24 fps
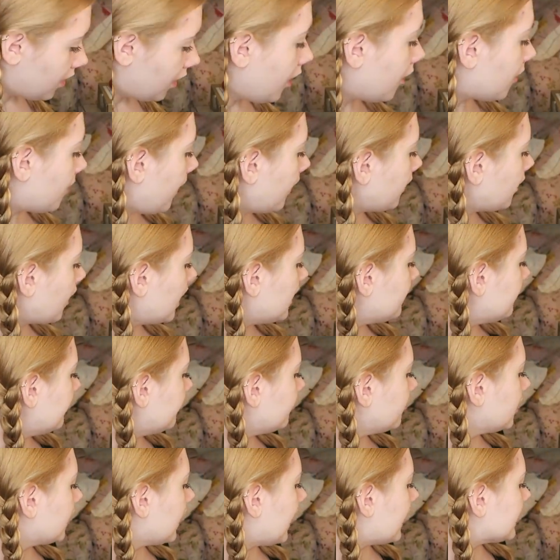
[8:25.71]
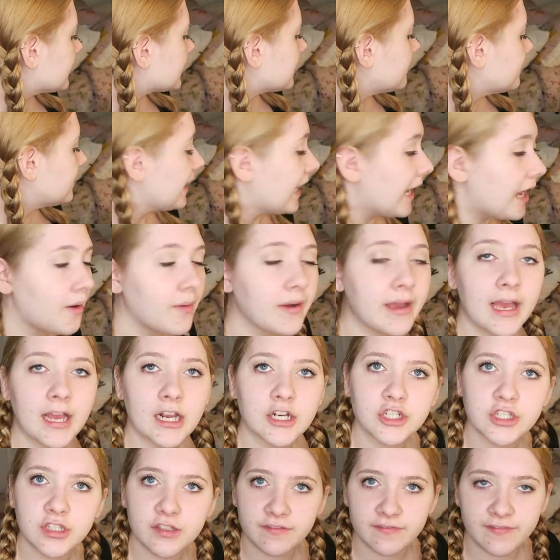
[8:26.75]
Oh, a lot of people are asking me how I
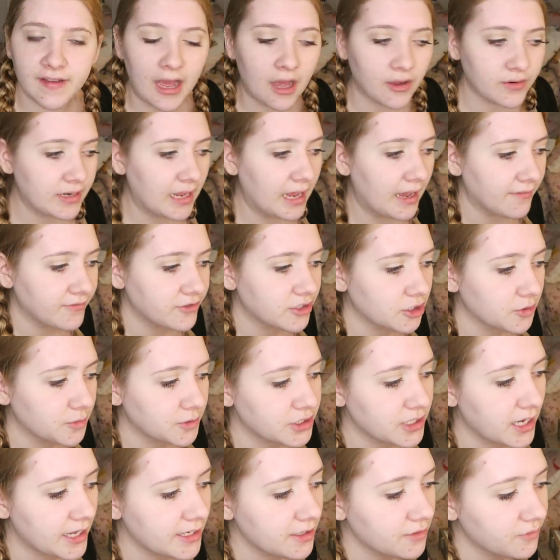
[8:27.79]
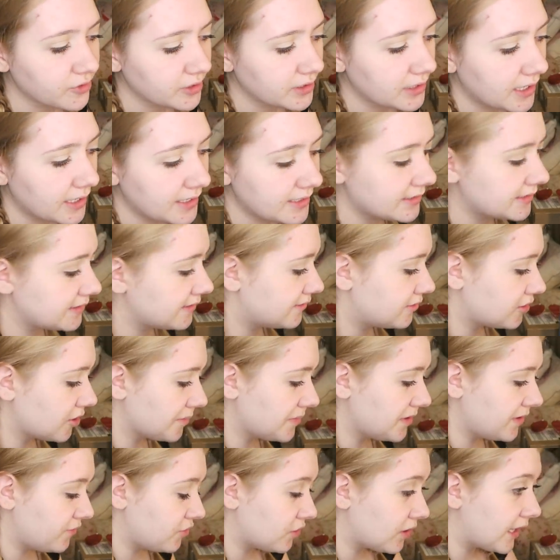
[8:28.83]
actually found After, which I didn't realize so
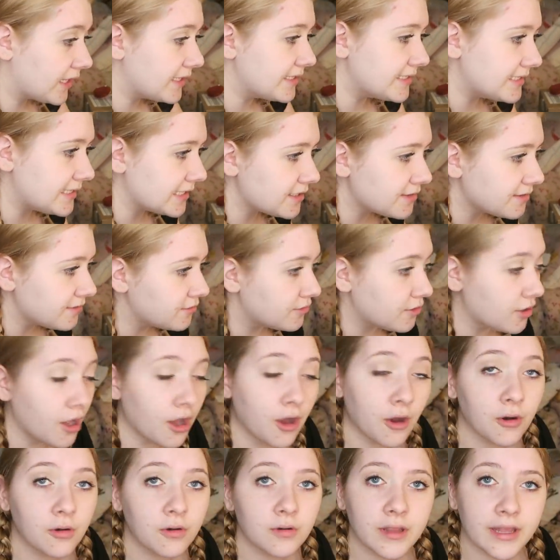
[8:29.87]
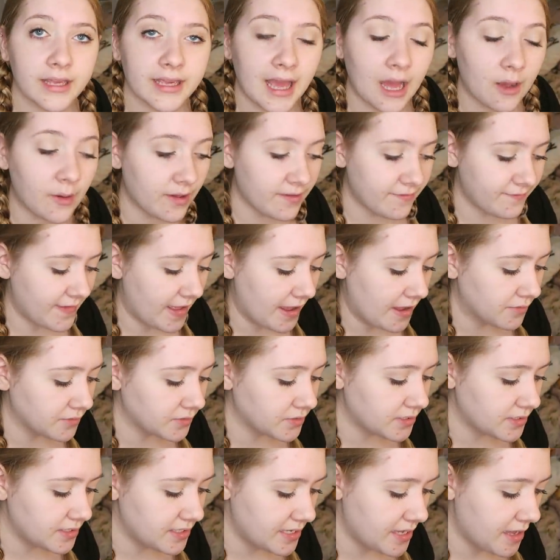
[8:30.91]
many of you guys didn't know, like how I
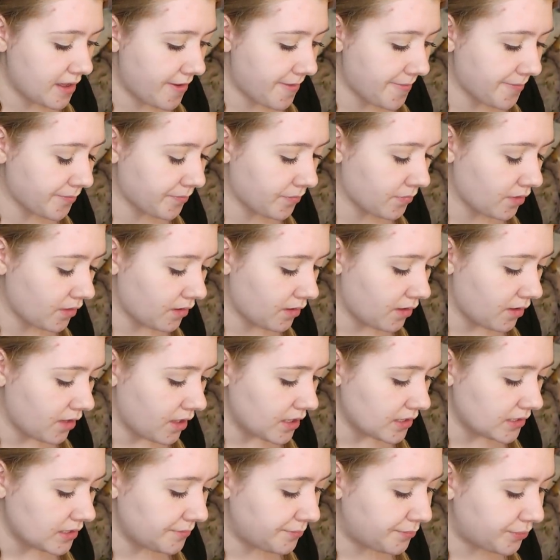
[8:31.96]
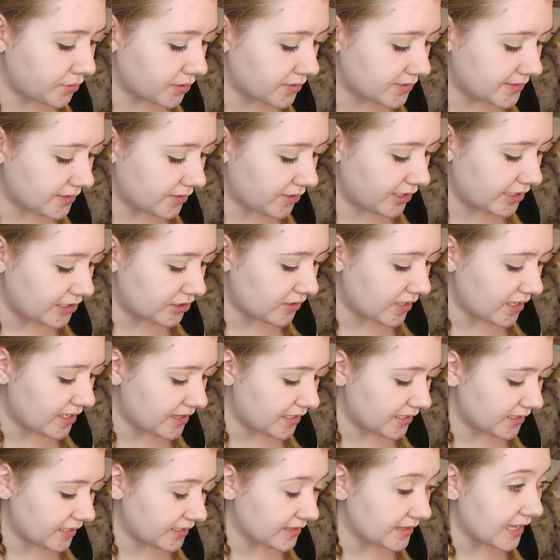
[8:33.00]
found the, um, the book series or
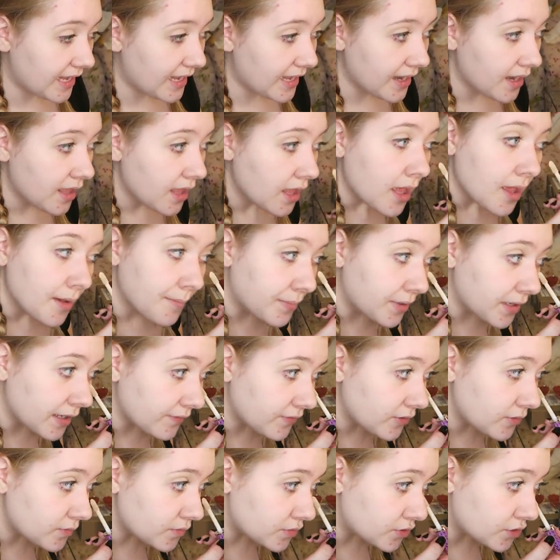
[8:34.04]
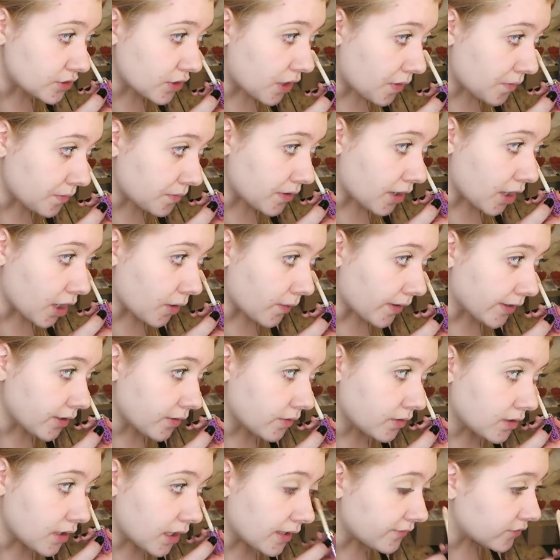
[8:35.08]
anything like that. But if you don't know, I
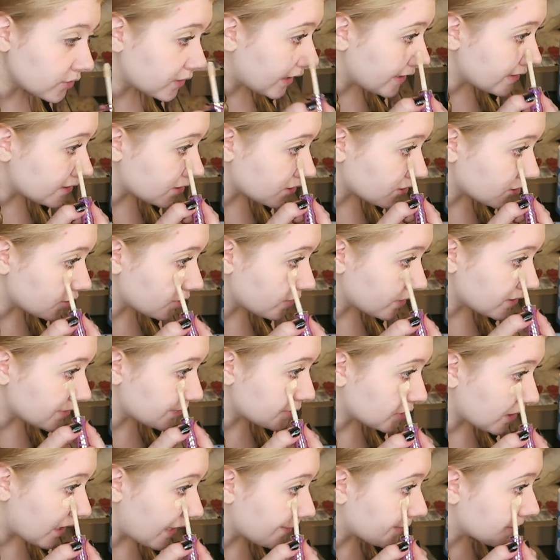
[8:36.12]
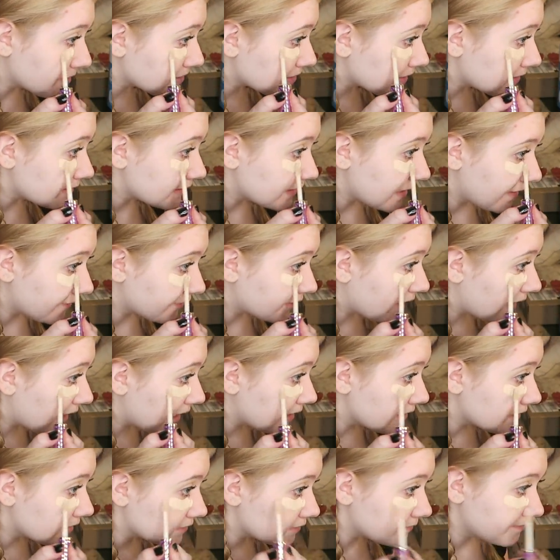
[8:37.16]
know a lot of you guys are newer subscribers because I've
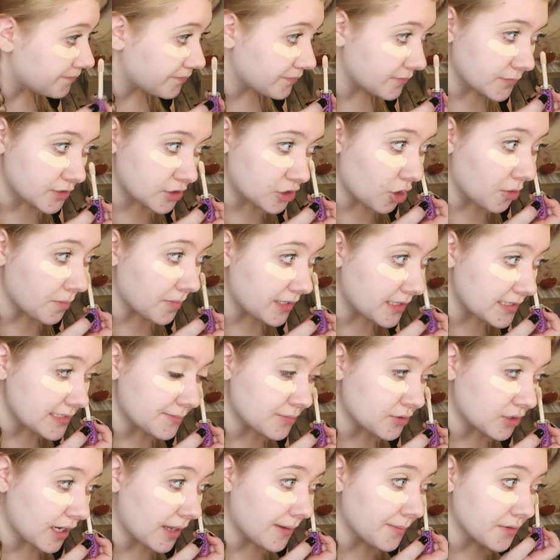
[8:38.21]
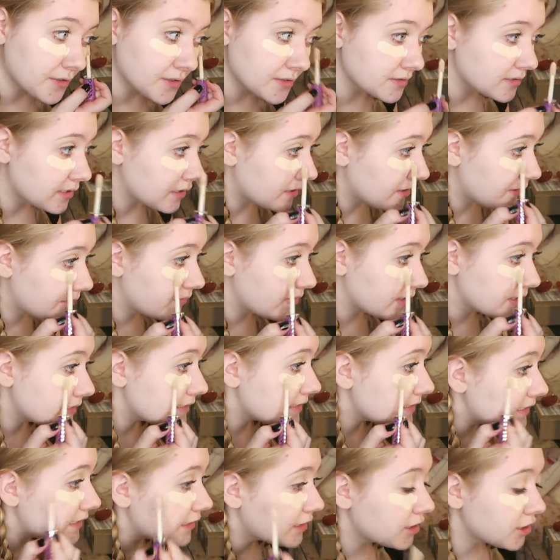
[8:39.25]
gained so many subscribers
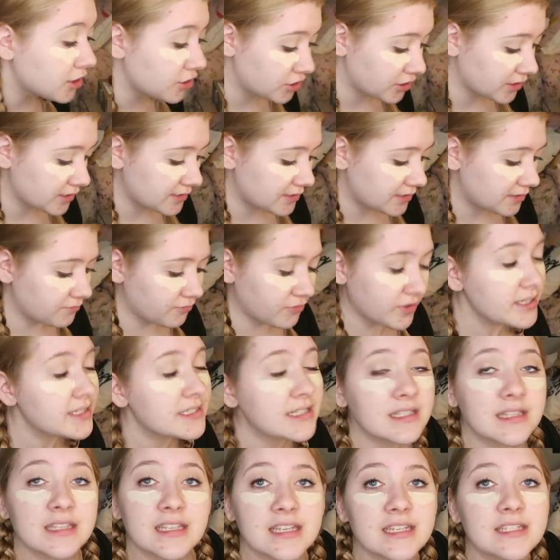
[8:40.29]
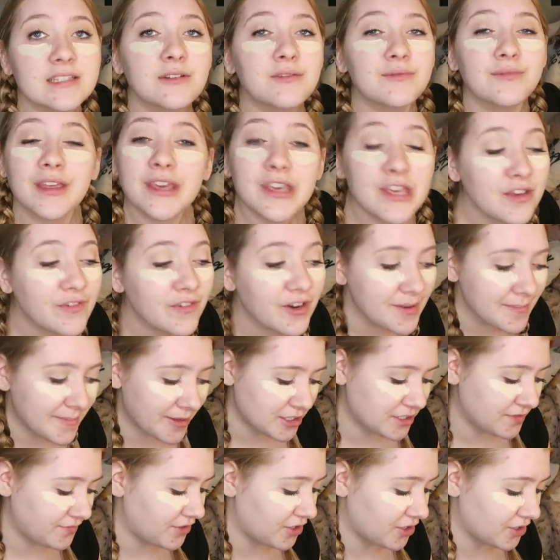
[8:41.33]
this year, just recently. So thank you very
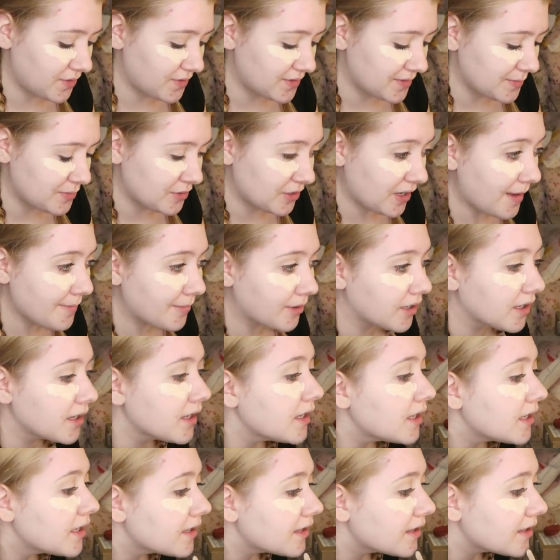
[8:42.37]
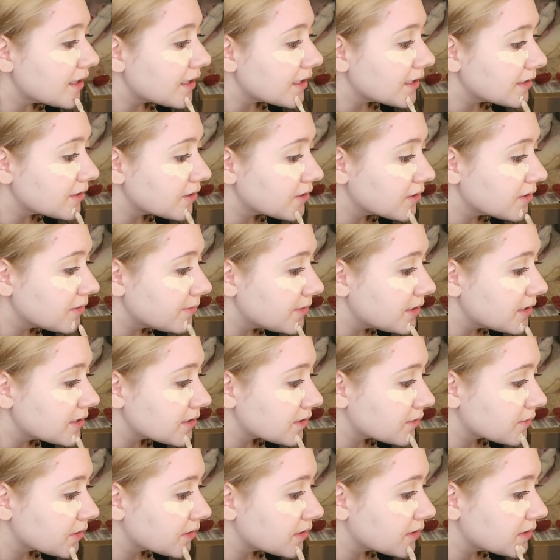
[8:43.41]
much if you're a new subscriber. That literally means
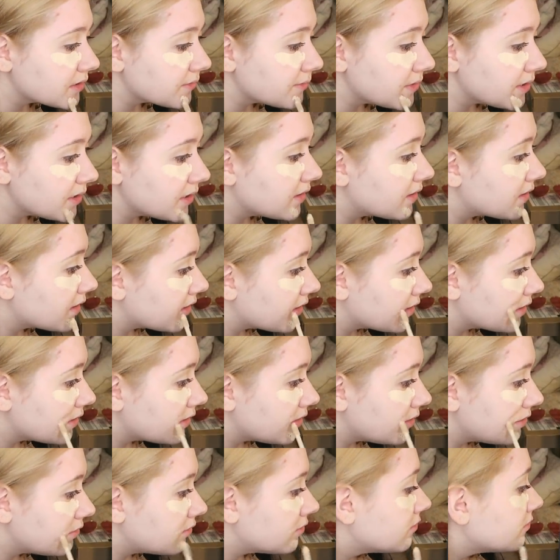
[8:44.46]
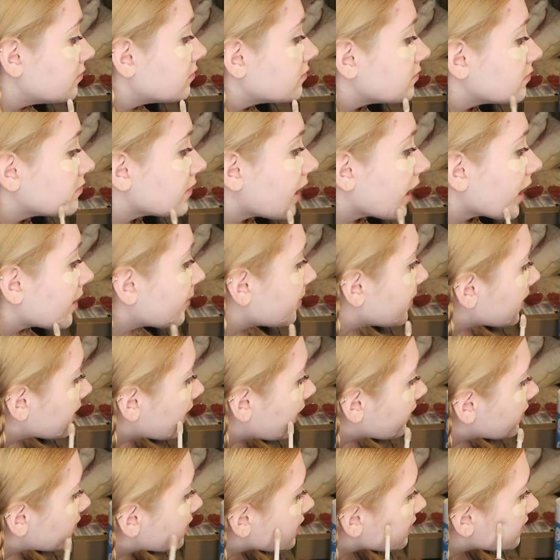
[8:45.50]
the world to me that you like me
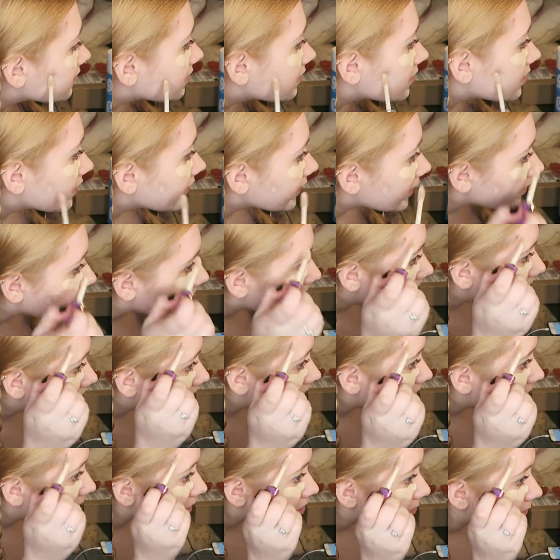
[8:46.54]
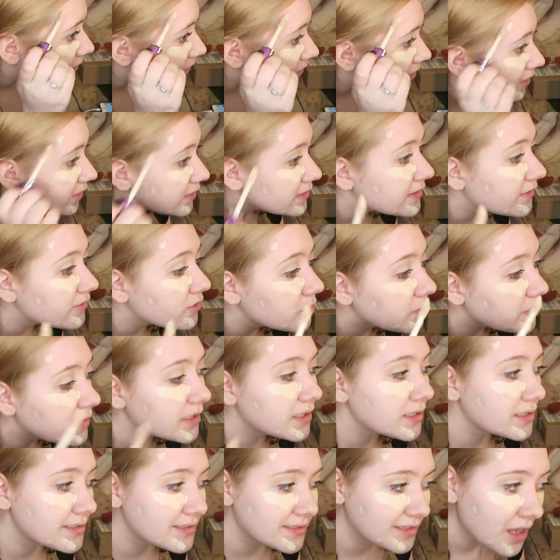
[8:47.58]
enough to click a button and watch my videos every
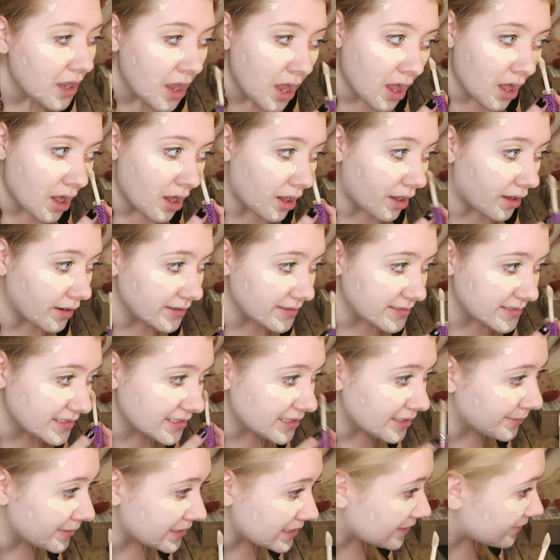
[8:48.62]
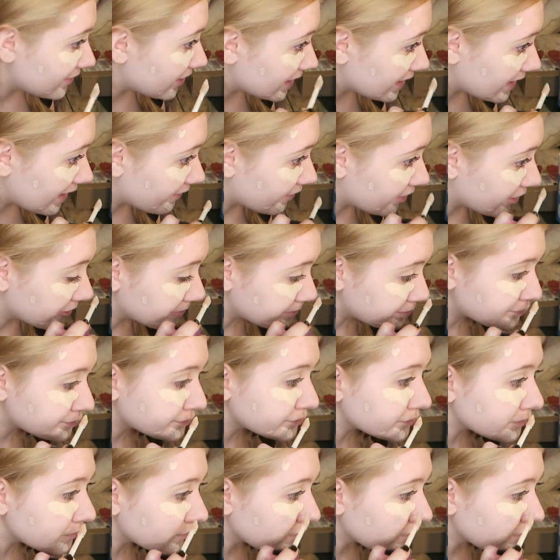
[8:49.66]
week. It's honestly the best feeling ever.